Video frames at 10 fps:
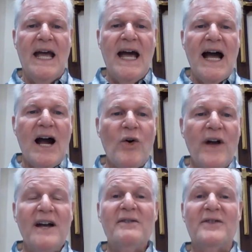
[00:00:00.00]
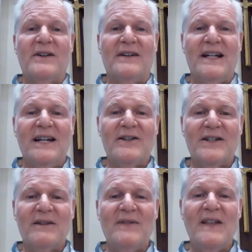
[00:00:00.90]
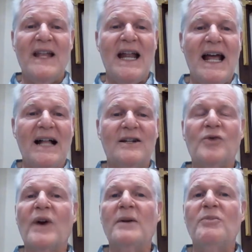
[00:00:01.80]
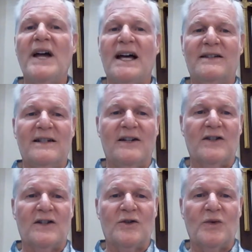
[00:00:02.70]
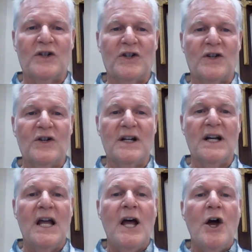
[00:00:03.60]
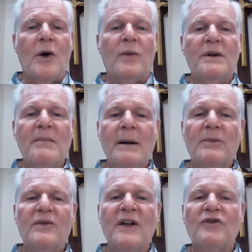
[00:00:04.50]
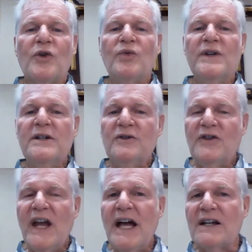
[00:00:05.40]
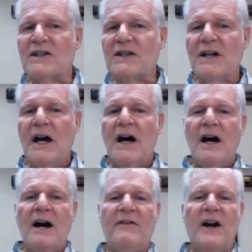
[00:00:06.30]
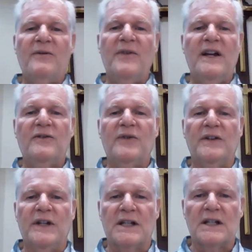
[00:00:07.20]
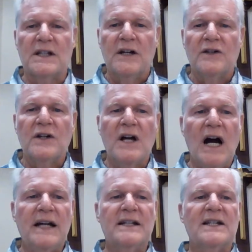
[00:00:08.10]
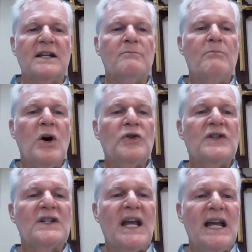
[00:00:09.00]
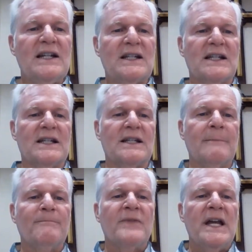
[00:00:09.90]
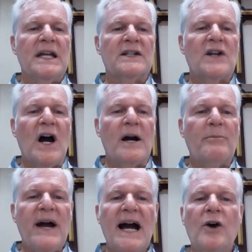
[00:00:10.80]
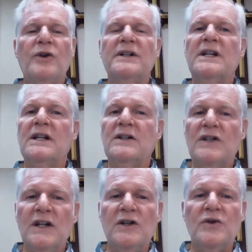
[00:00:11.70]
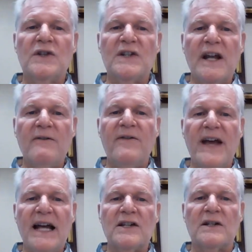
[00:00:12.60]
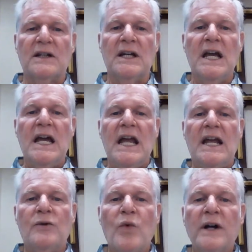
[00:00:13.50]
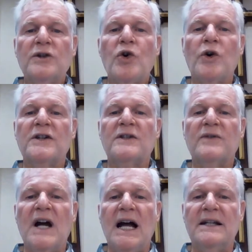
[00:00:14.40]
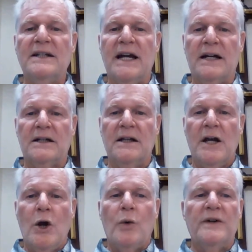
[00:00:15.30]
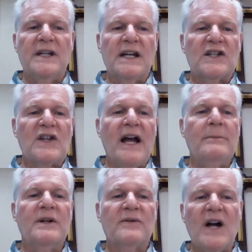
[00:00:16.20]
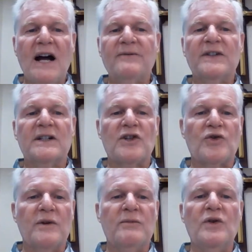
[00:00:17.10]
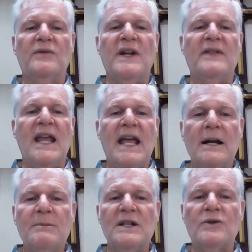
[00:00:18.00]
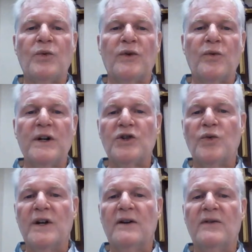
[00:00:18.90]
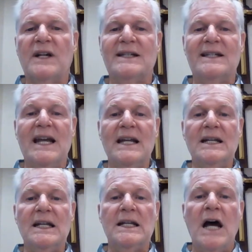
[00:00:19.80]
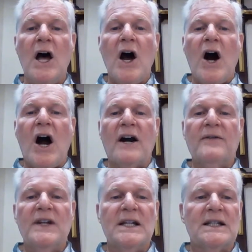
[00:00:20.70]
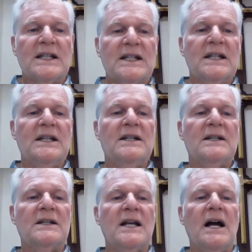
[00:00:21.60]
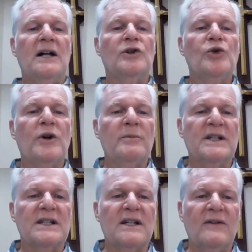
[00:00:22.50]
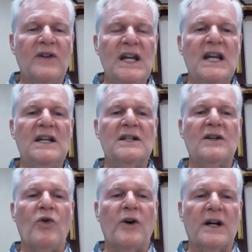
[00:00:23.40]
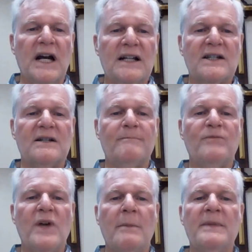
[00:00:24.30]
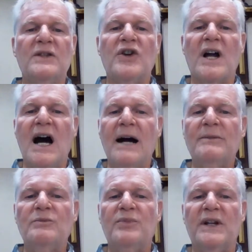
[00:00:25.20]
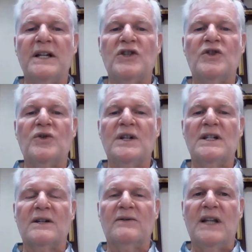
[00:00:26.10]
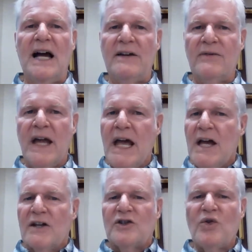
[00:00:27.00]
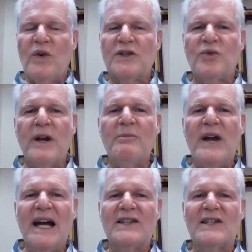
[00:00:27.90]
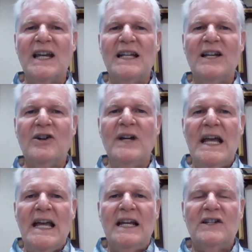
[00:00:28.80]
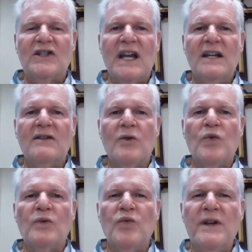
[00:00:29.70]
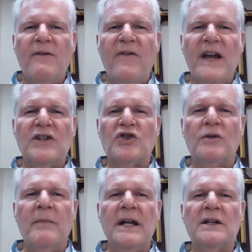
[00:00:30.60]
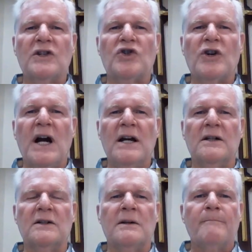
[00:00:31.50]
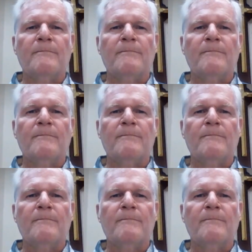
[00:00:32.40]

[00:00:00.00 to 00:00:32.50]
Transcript: However, here's something that Alan Redpath tells us, which is good. Remember that the real test of our faithfulness to God is, in most cases, it's our power to continue steadfastly in one course of conduct when the excitement of conflict is removed and the enemies with which we have contended are the insidious allurements of ease or custom amid the commonplace duties of life. So, what's Redpath saying here? He's saying that when we face tremendous trials